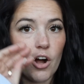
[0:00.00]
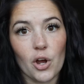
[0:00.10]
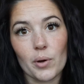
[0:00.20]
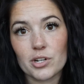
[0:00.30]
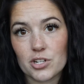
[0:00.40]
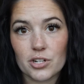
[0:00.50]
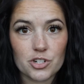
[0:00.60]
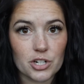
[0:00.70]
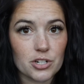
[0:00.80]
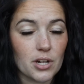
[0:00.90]
I'll go into
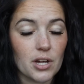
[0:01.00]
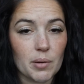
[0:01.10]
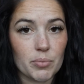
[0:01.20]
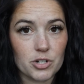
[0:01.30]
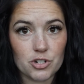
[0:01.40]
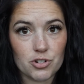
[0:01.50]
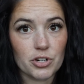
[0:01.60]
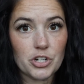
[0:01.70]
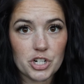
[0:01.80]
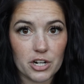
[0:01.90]

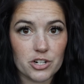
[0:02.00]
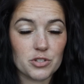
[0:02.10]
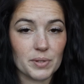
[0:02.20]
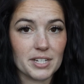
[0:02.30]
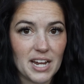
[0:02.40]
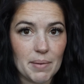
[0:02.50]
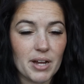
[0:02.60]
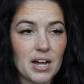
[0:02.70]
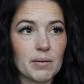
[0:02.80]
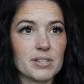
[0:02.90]
progesterone injections when the time
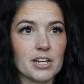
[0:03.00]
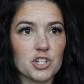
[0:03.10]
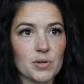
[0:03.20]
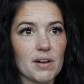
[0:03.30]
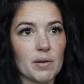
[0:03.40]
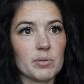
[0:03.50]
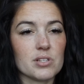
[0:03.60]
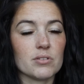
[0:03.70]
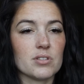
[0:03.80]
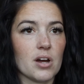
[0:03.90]
comes. I do have
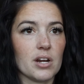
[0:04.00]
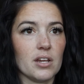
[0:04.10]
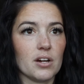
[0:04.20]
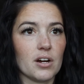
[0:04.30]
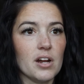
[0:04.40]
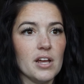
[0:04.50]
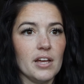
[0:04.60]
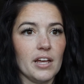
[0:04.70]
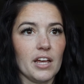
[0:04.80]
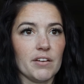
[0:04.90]
episodes on here
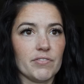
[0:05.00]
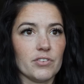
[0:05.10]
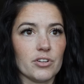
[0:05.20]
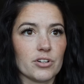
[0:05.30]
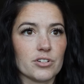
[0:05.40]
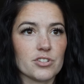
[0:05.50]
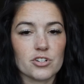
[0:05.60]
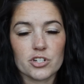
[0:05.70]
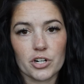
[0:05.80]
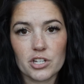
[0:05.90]
if yours are
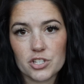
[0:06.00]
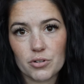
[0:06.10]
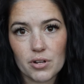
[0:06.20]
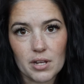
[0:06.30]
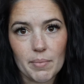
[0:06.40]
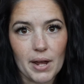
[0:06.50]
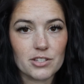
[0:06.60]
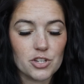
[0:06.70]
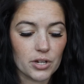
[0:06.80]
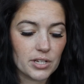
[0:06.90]
starting sooner than mine,
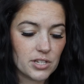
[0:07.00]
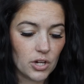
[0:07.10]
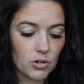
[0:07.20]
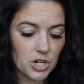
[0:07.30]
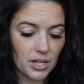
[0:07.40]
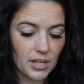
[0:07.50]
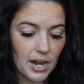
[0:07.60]
so you guys can go check that